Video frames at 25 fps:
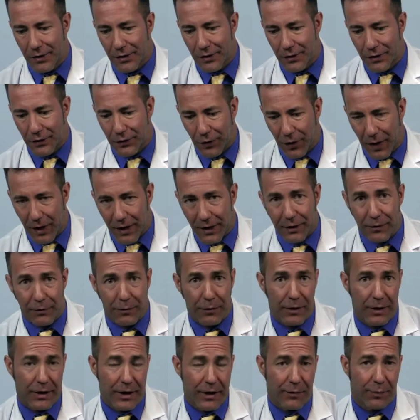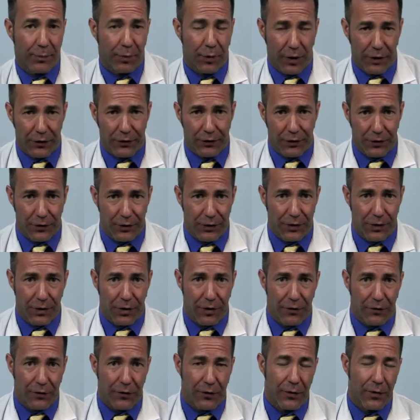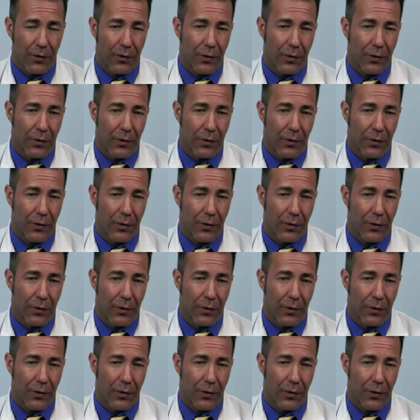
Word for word: trying to relieve pressure on the nerve.